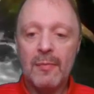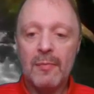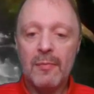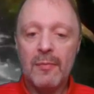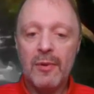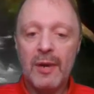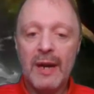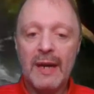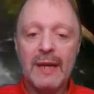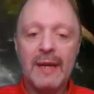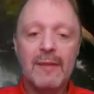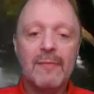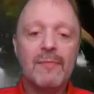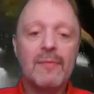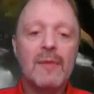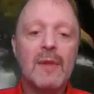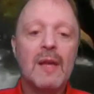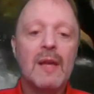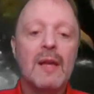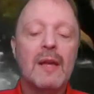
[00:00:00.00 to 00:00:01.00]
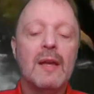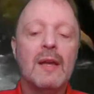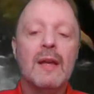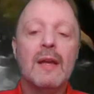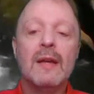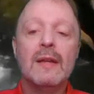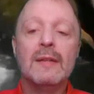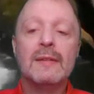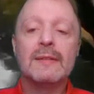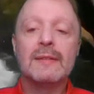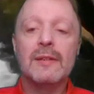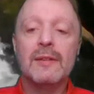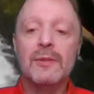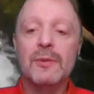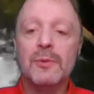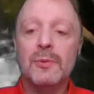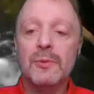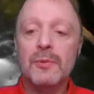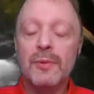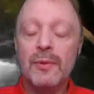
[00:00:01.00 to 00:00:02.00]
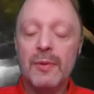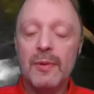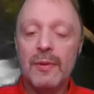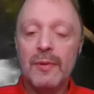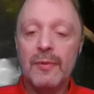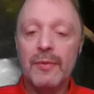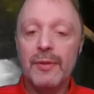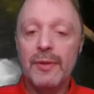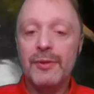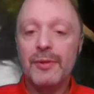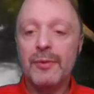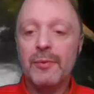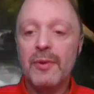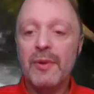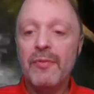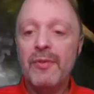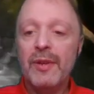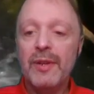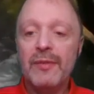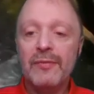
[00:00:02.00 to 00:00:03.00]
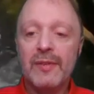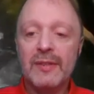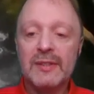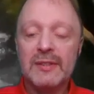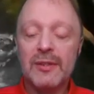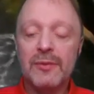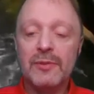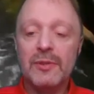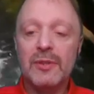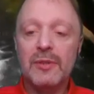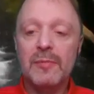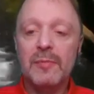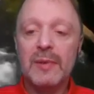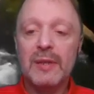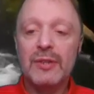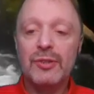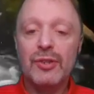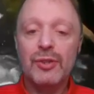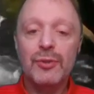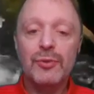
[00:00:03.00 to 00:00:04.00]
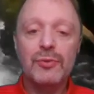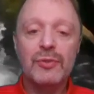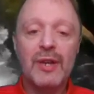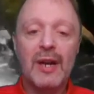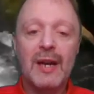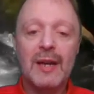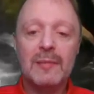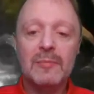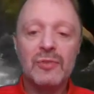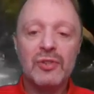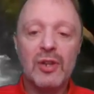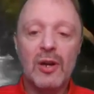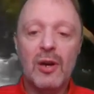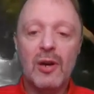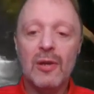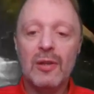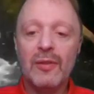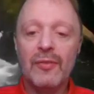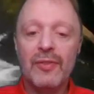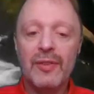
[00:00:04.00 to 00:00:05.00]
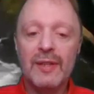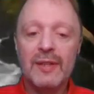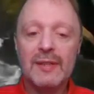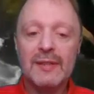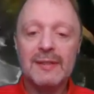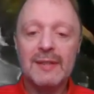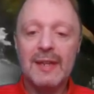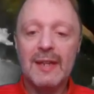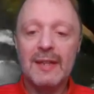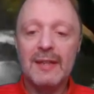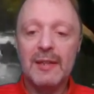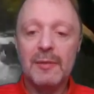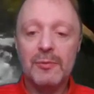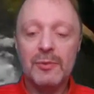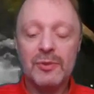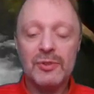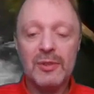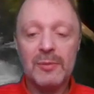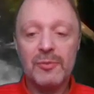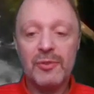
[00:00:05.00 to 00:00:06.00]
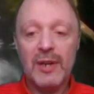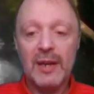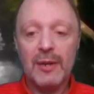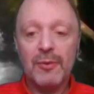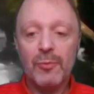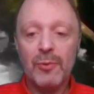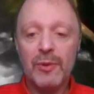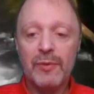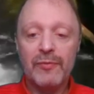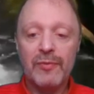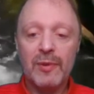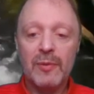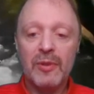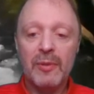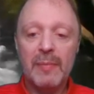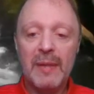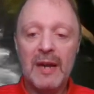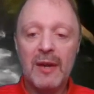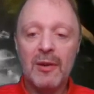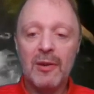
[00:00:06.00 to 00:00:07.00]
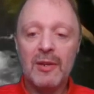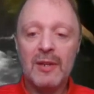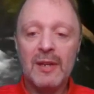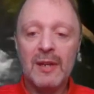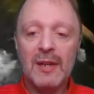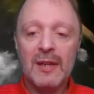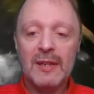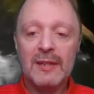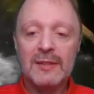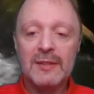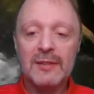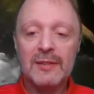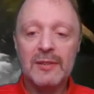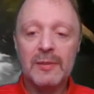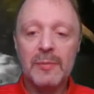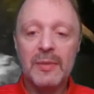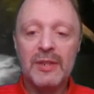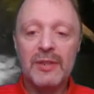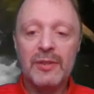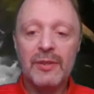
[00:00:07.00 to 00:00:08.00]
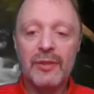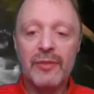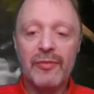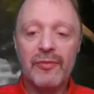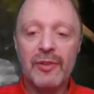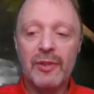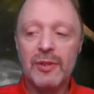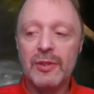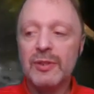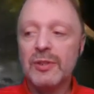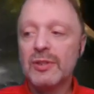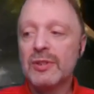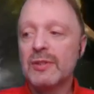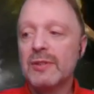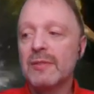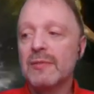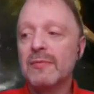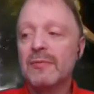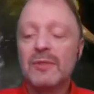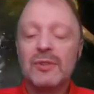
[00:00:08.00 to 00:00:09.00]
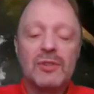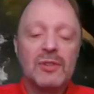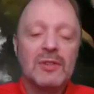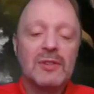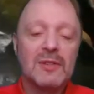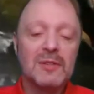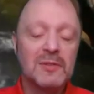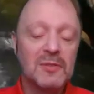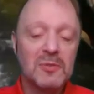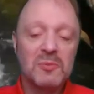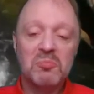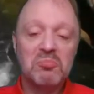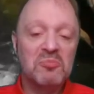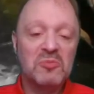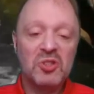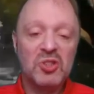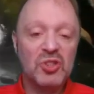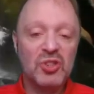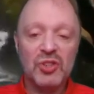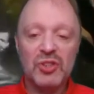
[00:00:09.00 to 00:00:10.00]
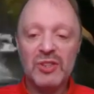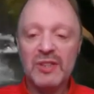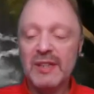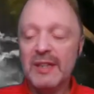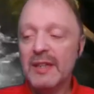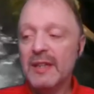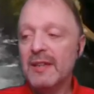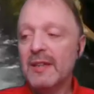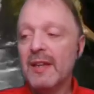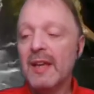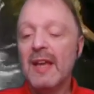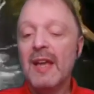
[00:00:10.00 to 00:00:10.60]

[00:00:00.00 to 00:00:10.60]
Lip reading: bracket. So the derivative is going to be 2 times all of this, and then we'll subtract 1 from the power. So this will be to the first, which is just it.